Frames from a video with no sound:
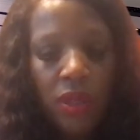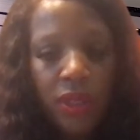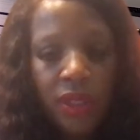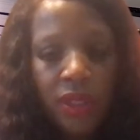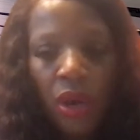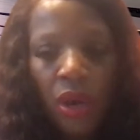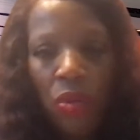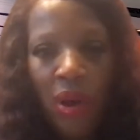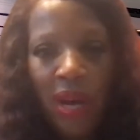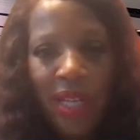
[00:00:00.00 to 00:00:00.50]

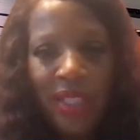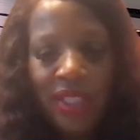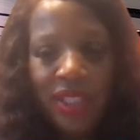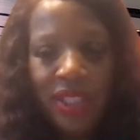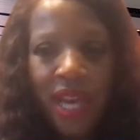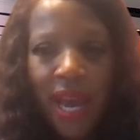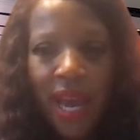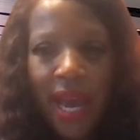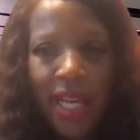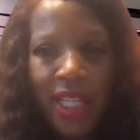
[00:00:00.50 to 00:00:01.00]
So what's
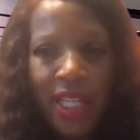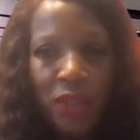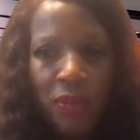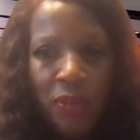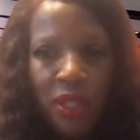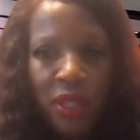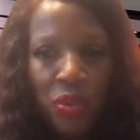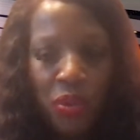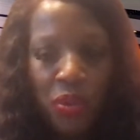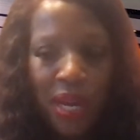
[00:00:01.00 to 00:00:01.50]
changed
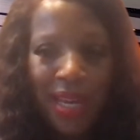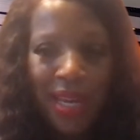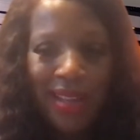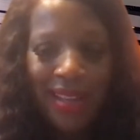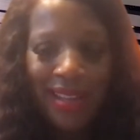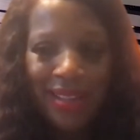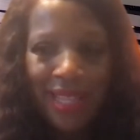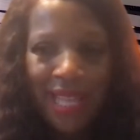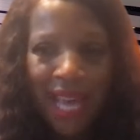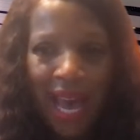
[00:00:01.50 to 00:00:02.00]

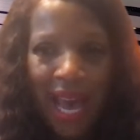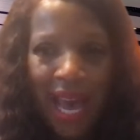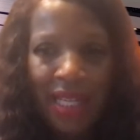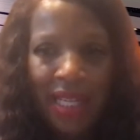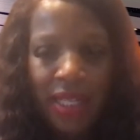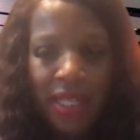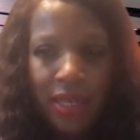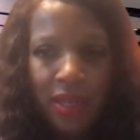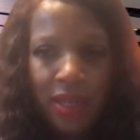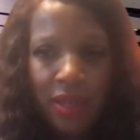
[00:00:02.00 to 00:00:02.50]
between
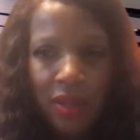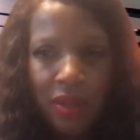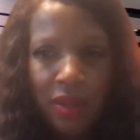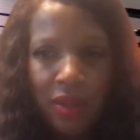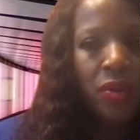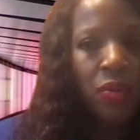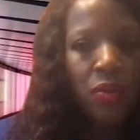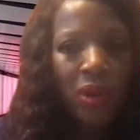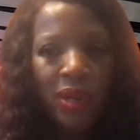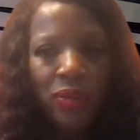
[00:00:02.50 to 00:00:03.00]
that?
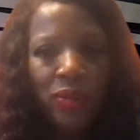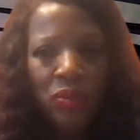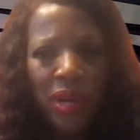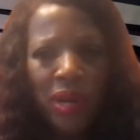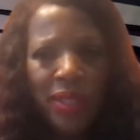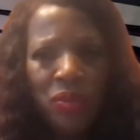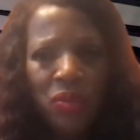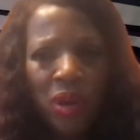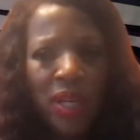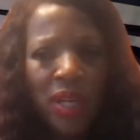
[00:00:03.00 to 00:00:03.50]

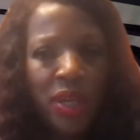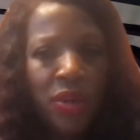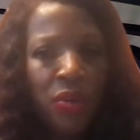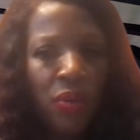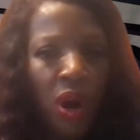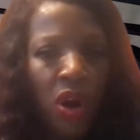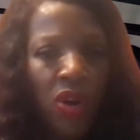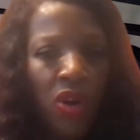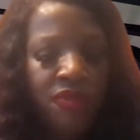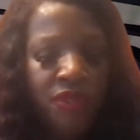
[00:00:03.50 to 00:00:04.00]
What
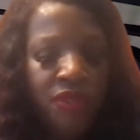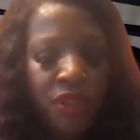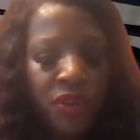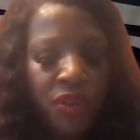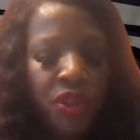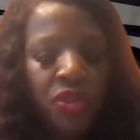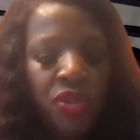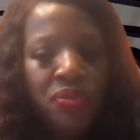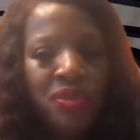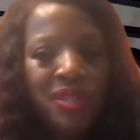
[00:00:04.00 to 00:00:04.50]
growth do
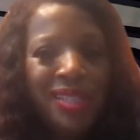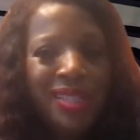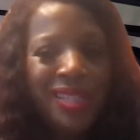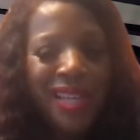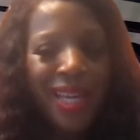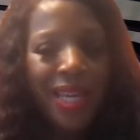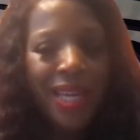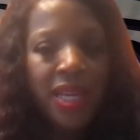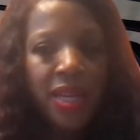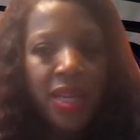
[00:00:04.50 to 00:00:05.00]
you
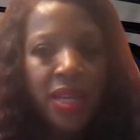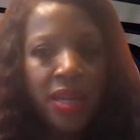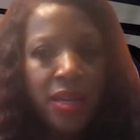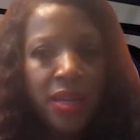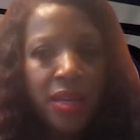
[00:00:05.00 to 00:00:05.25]
see?